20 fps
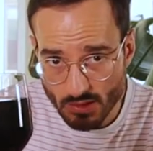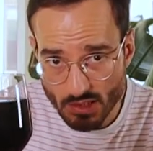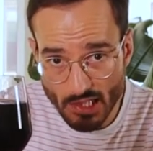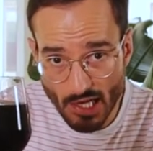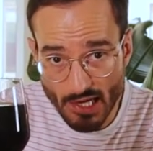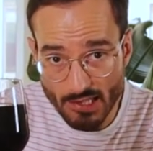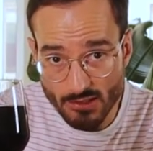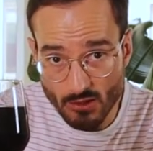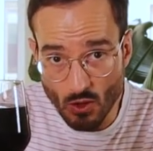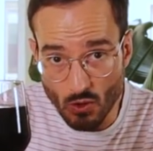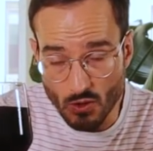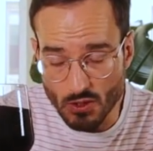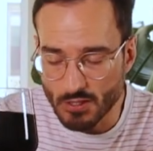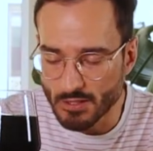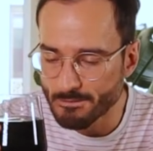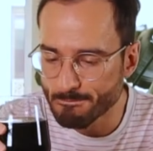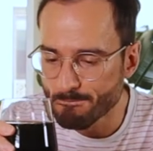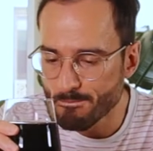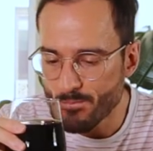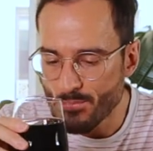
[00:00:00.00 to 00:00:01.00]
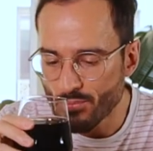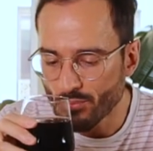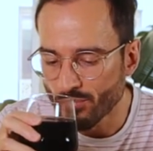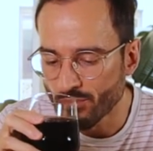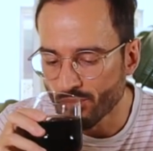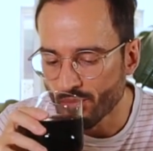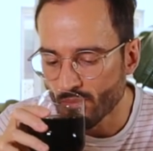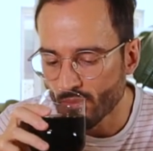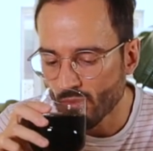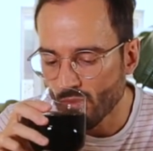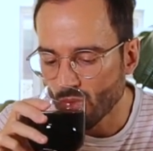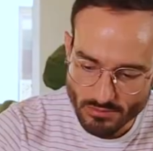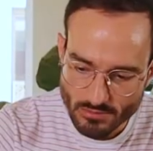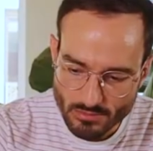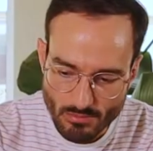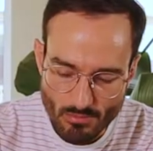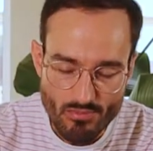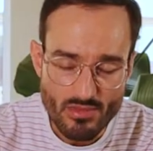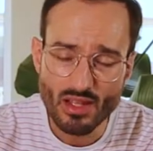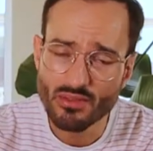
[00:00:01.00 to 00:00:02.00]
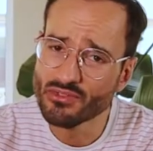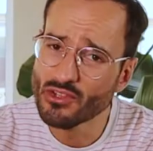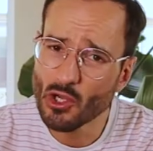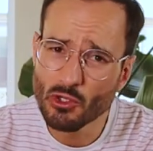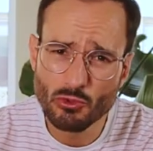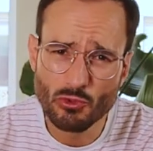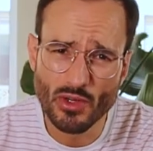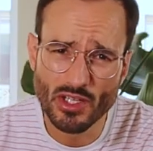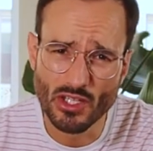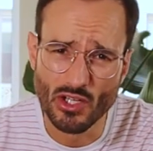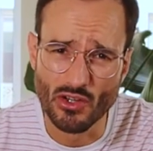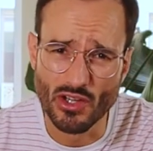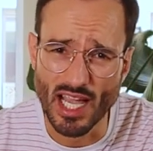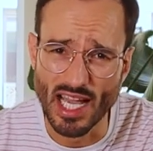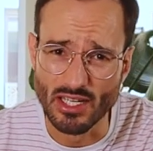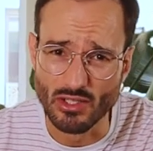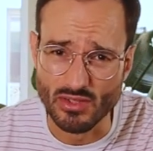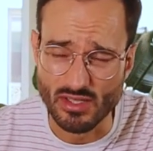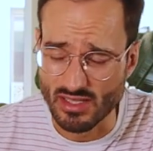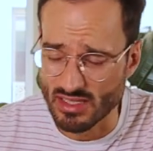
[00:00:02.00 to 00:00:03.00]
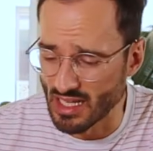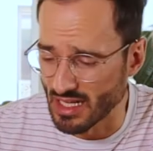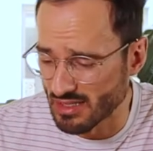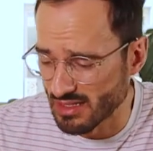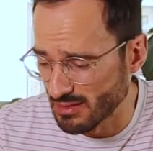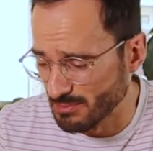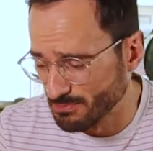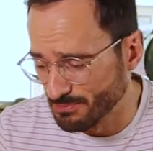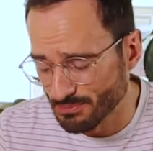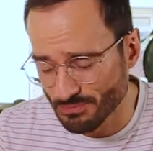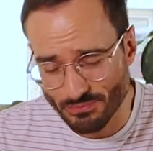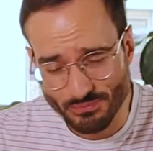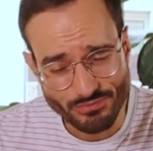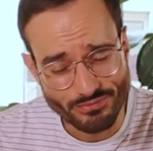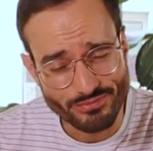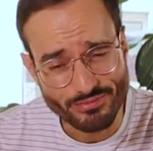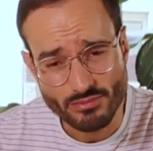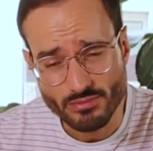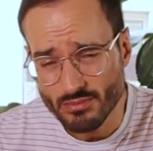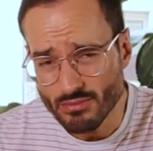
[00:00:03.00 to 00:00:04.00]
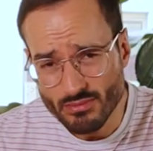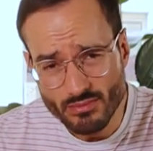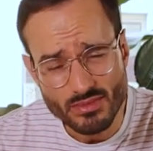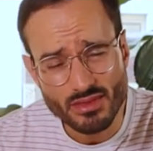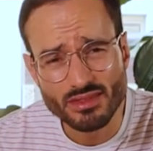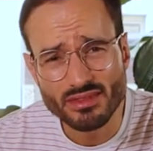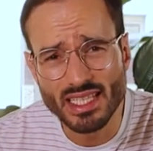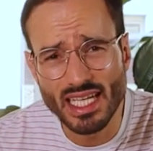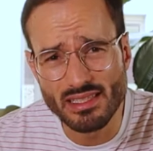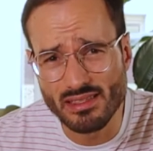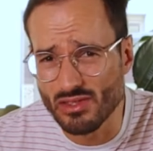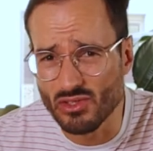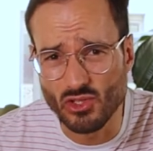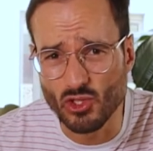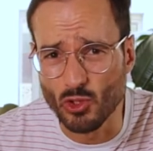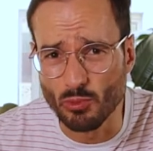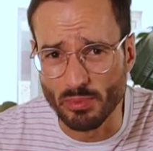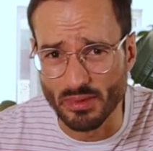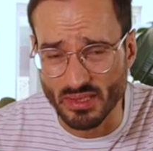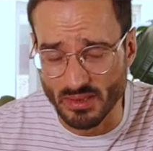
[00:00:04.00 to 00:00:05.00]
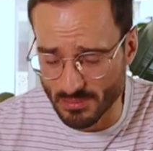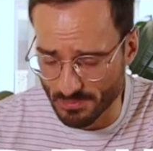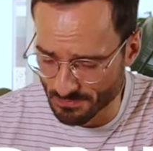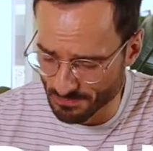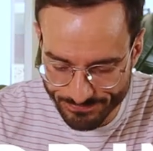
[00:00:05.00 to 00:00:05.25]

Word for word: Diet Coke. Don't drink your calories, guys. That's stupid.